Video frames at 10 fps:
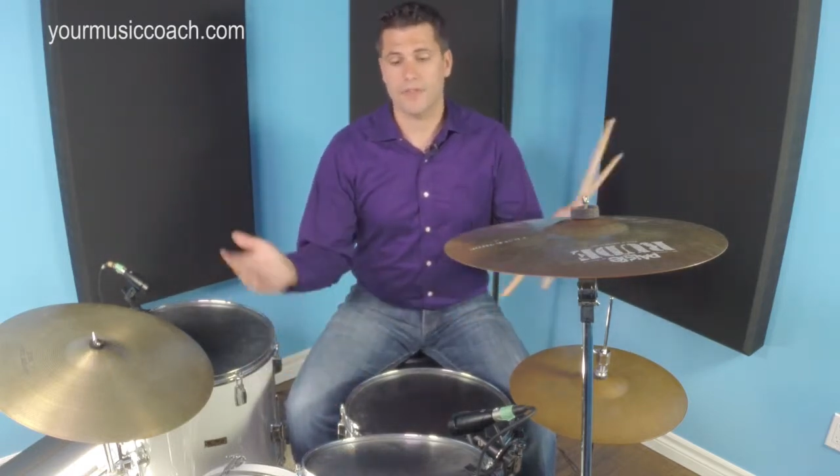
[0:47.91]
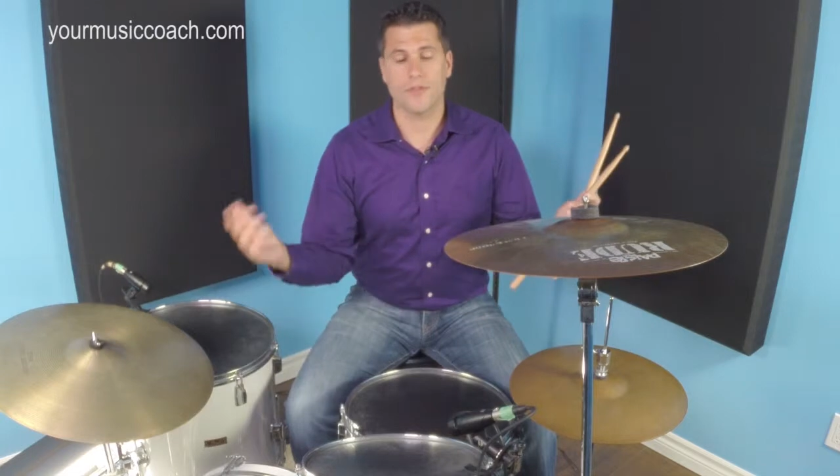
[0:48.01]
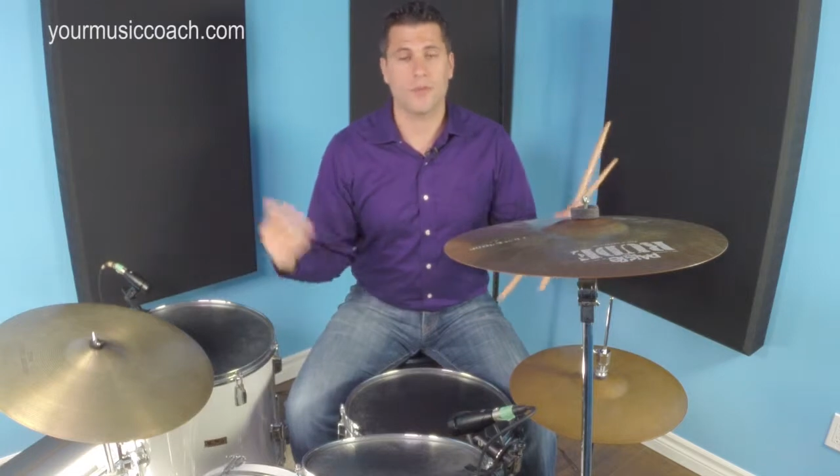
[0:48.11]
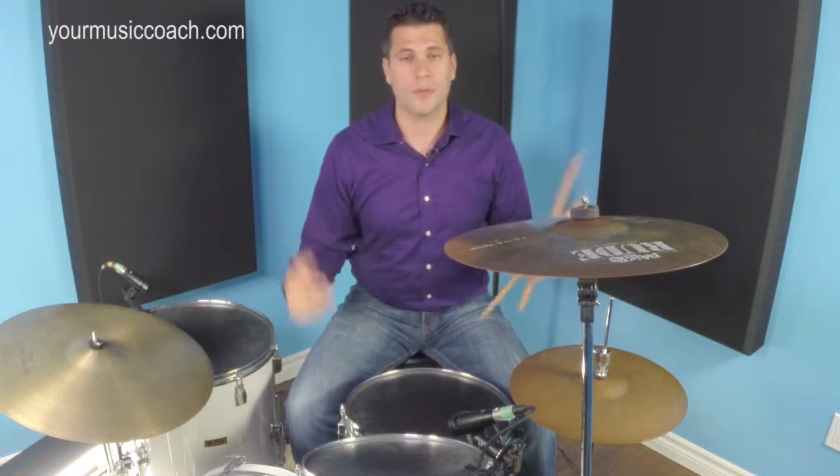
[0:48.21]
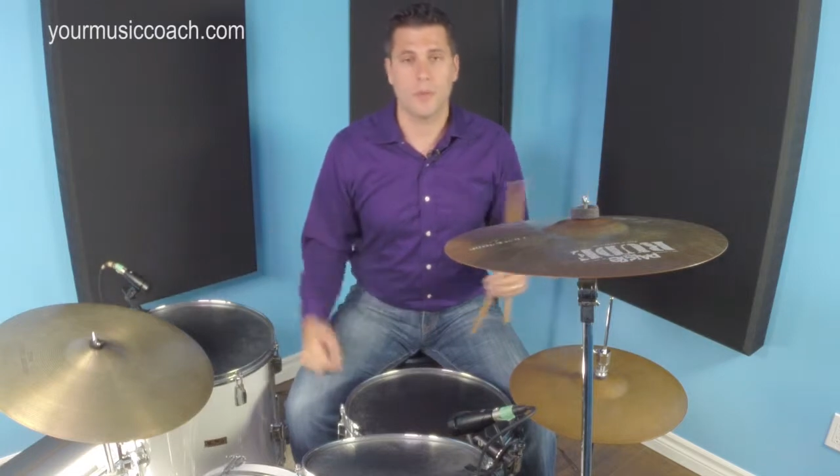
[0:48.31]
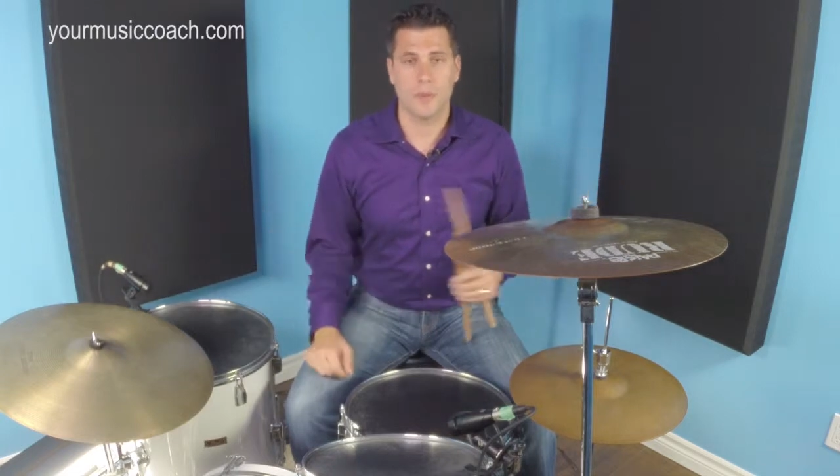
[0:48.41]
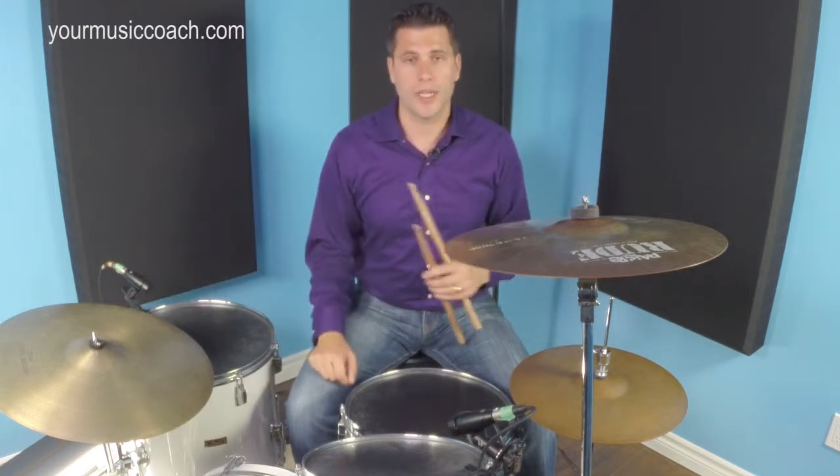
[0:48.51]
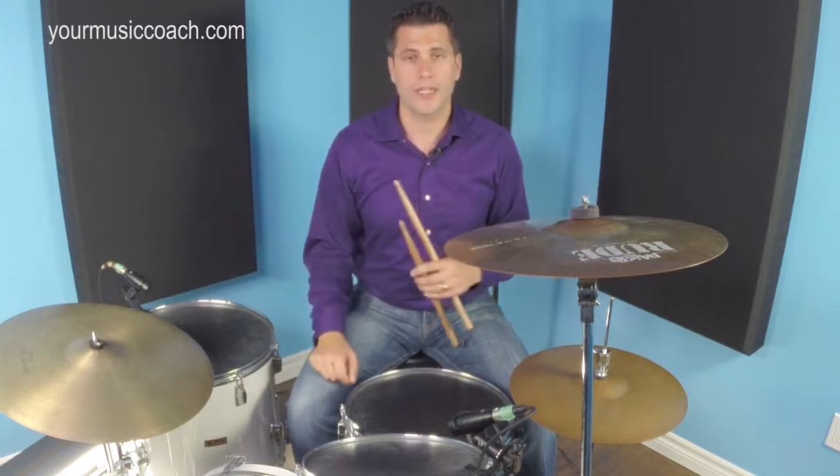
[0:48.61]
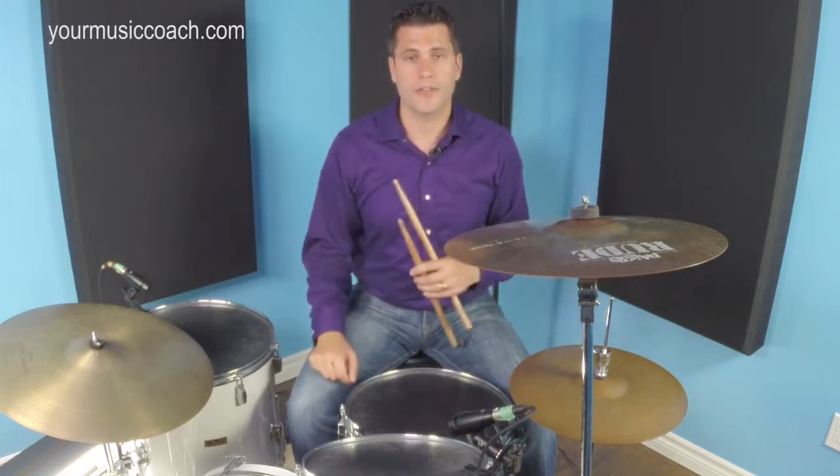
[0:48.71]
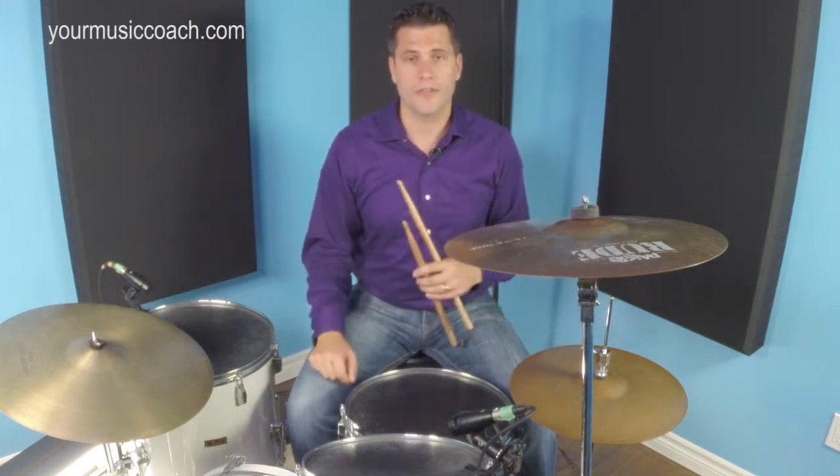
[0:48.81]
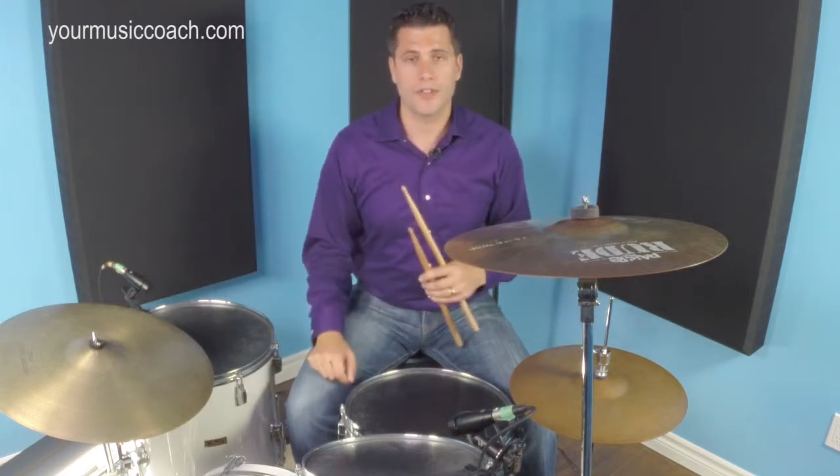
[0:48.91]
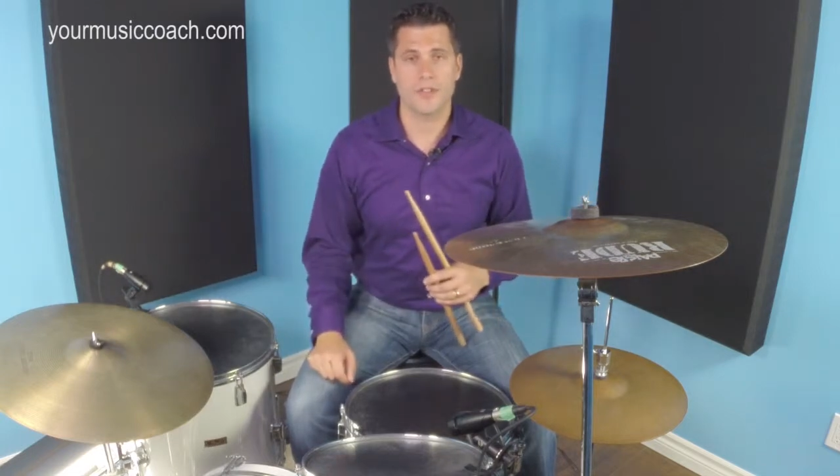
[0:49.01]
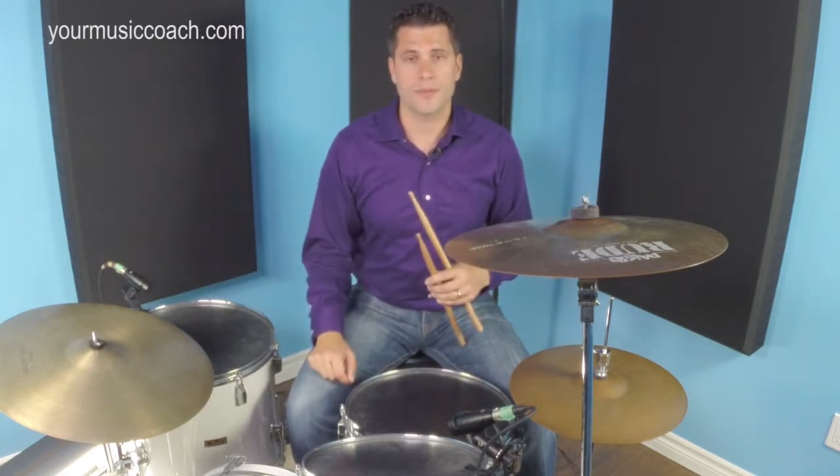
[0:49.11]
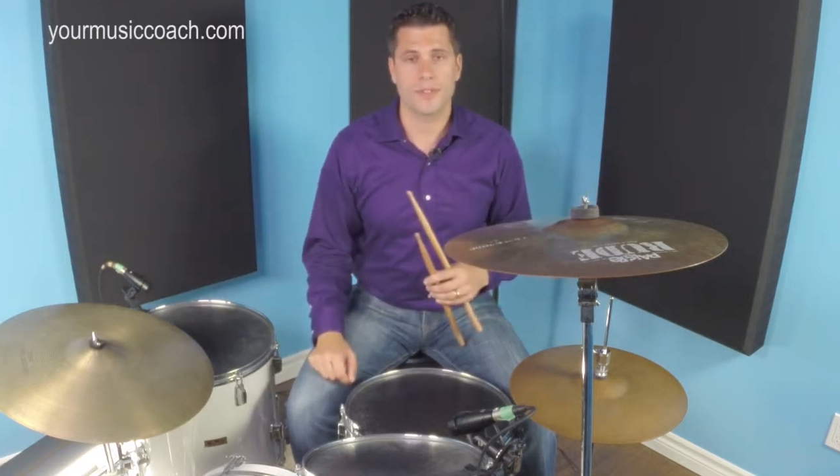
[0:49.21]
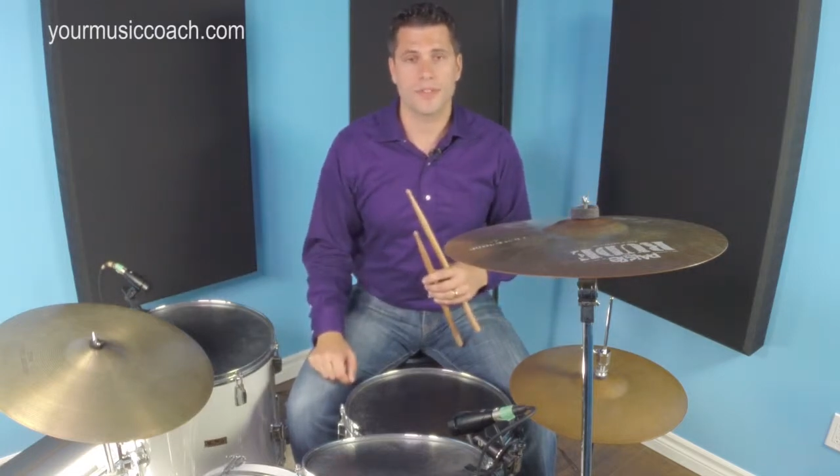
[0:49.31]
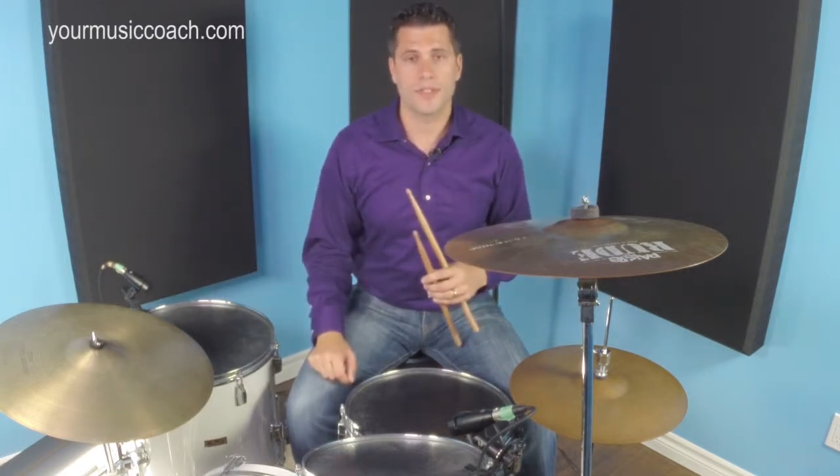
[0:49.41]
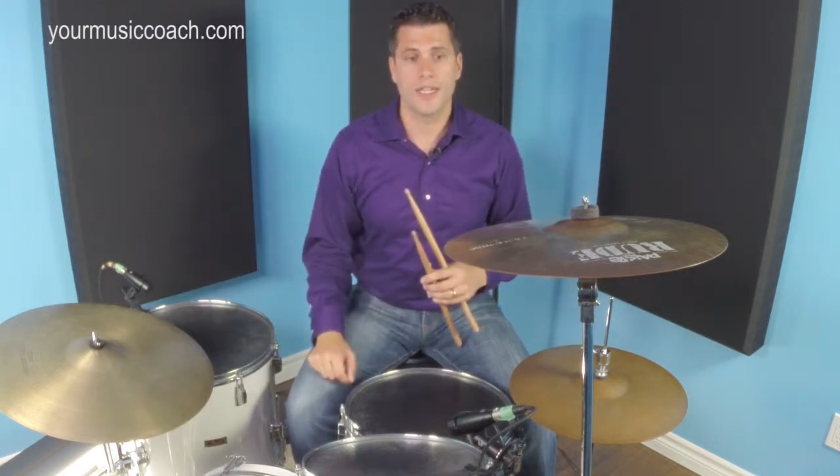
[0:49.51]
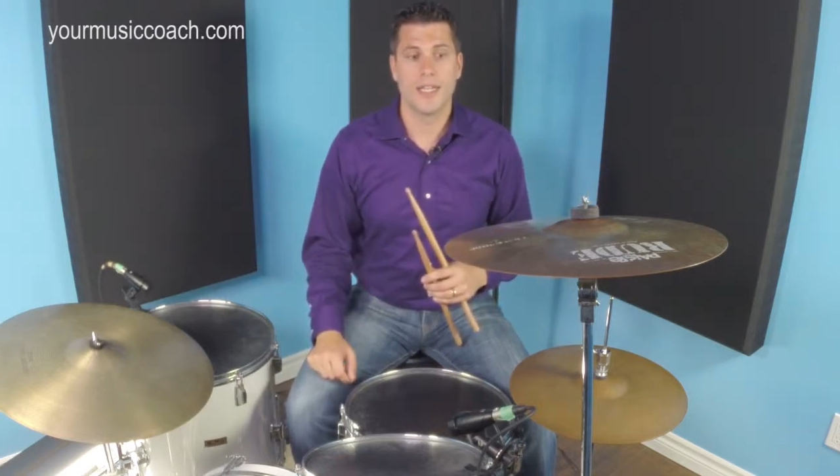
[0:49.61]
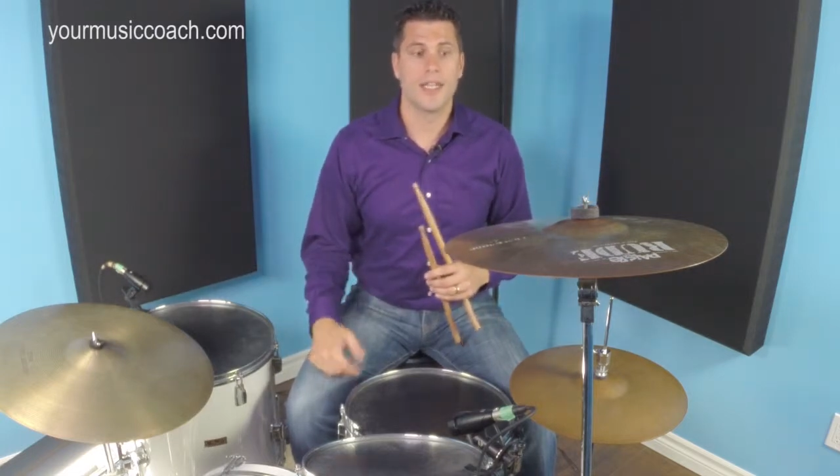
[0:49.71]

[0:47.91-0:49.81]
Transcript: different people playing different instruments.